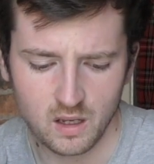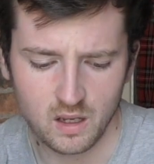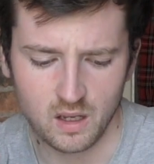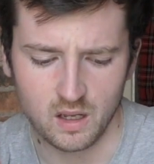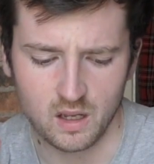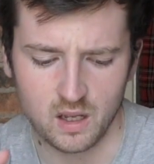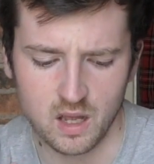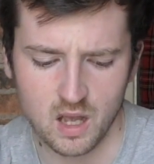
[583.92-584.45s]

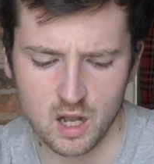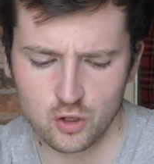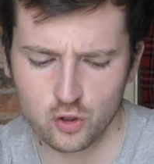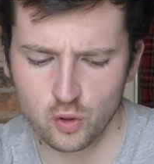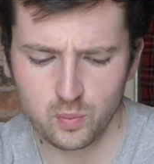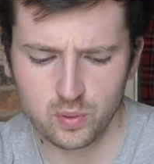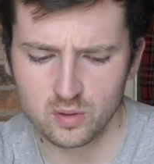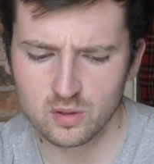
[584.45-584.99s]
A
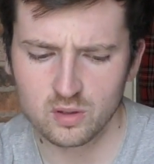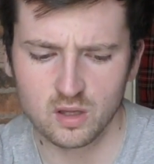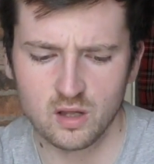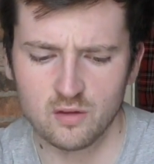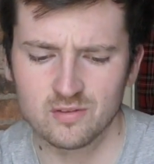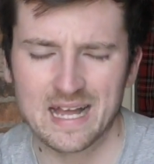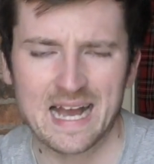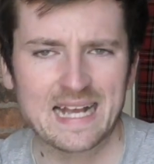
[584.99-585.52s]
couple
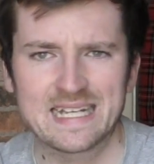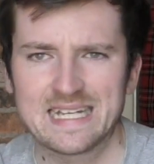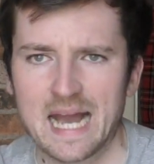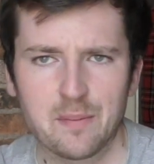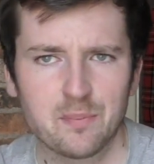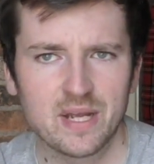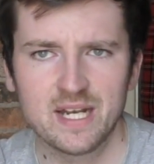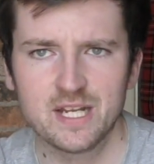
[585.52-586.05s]
of like
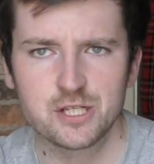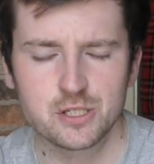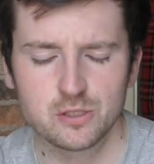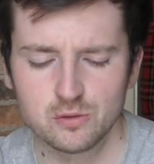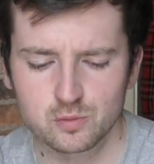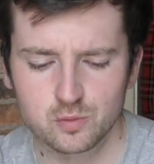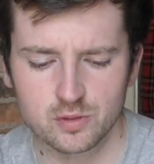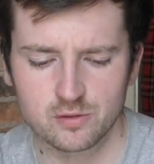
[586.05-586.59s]
gapping
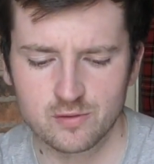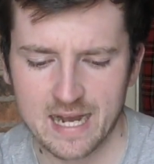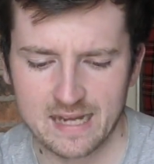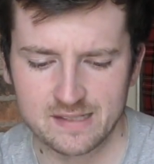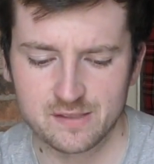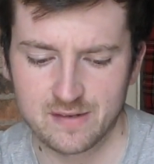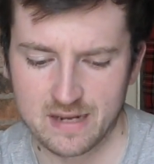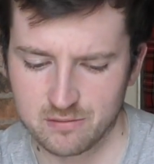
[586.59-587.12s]
issues would
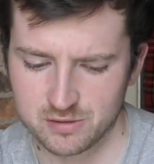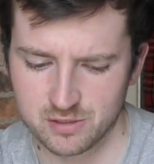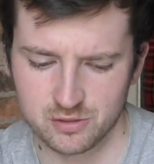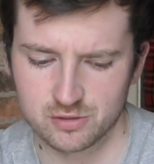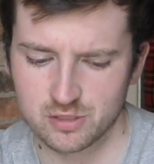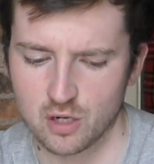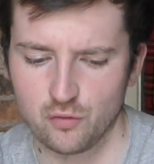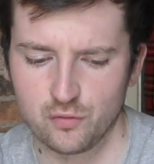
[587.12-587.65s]
arise if I were to
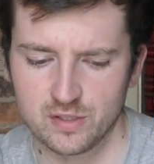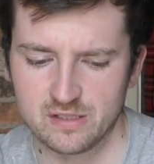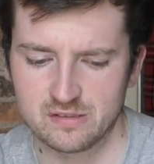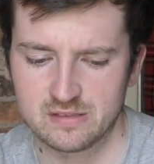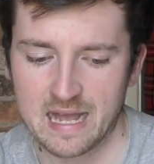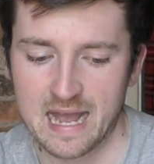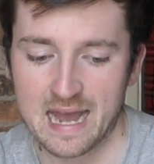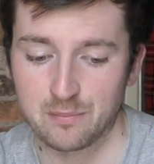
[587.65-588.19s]
just go for this
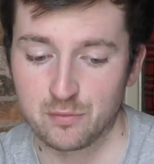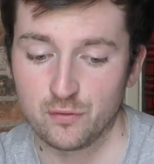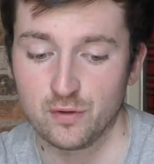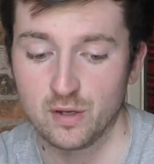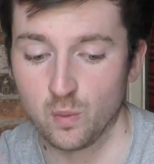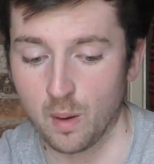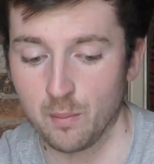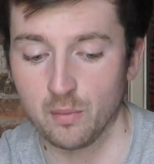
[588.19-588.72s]
set. I'd
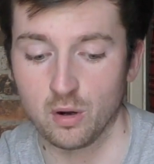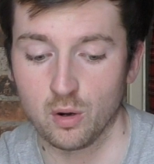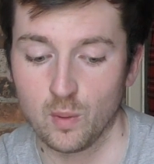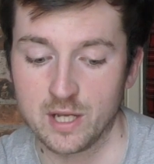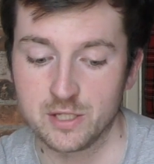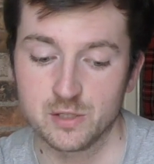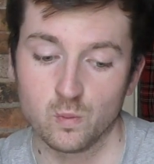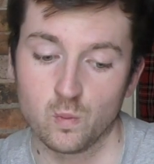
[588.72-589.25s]
prefer one more
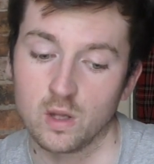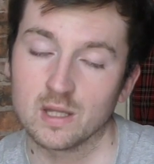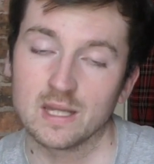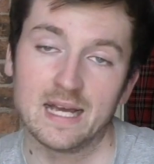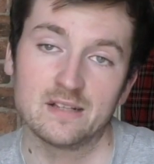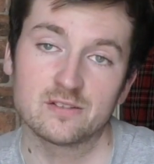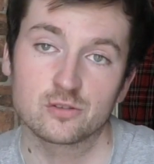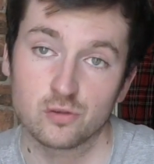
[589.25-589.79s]
wedge and one
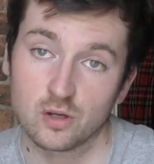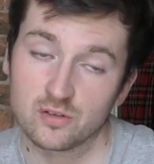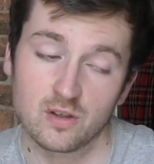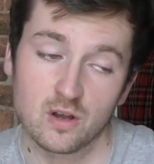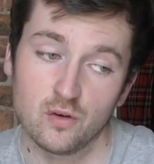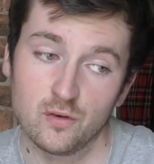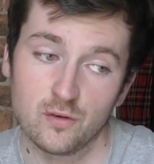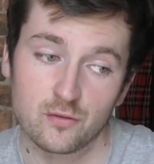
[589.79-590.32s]
less
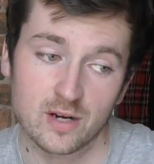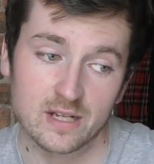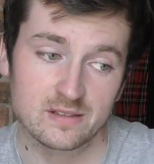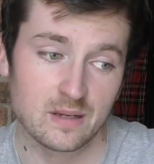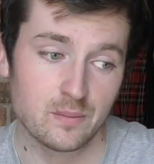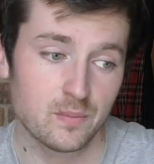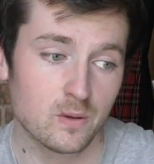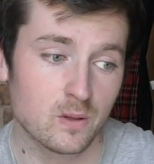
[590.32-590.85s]
crossover, for
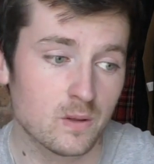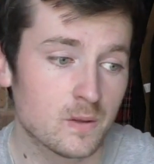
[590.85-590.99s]
example.